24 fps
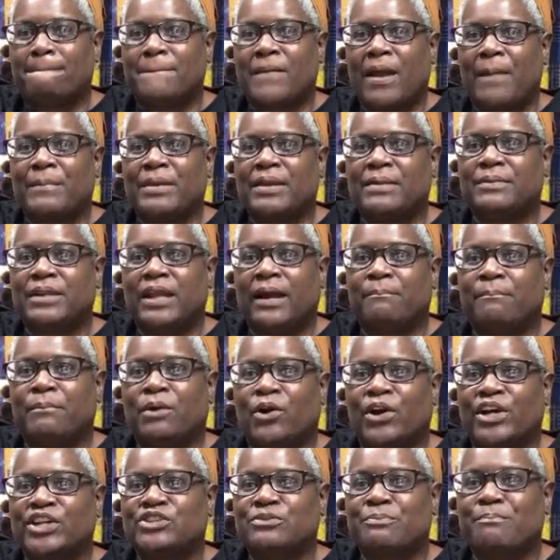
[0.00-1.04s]
I mean, not
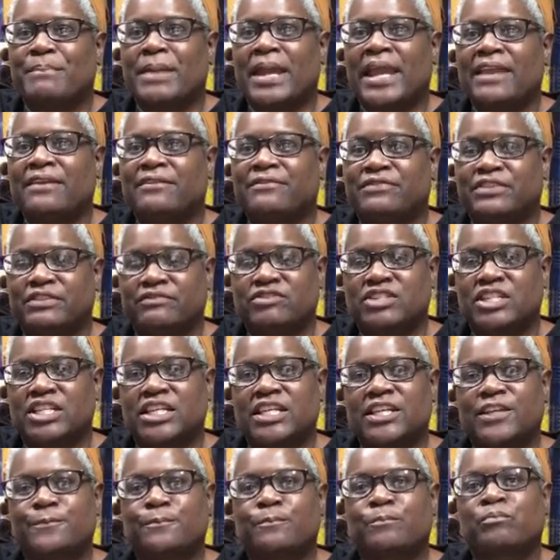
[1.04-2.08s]
March, May
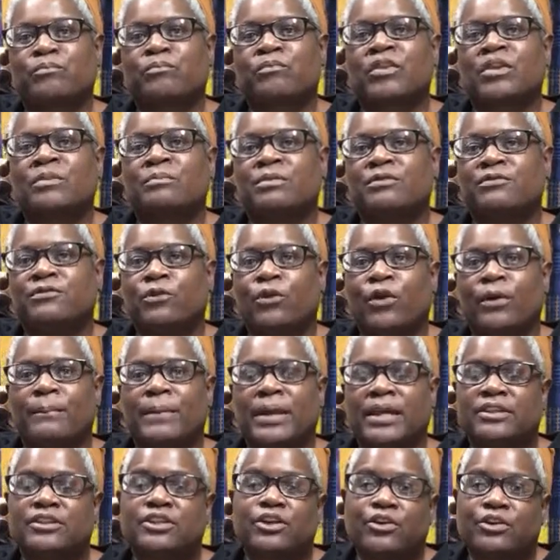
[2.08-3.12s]
15th, before
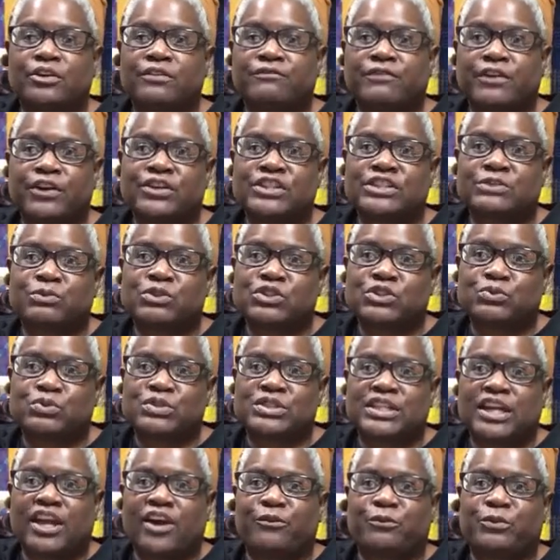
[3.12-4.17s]
May 31st, which was
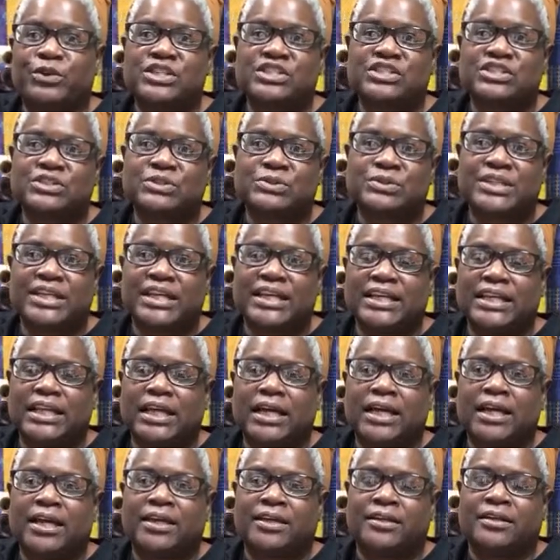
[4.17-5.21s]
our original
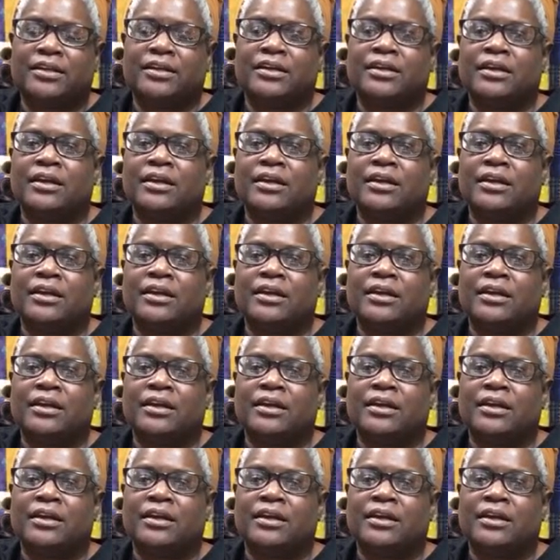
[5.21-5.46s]
deadline,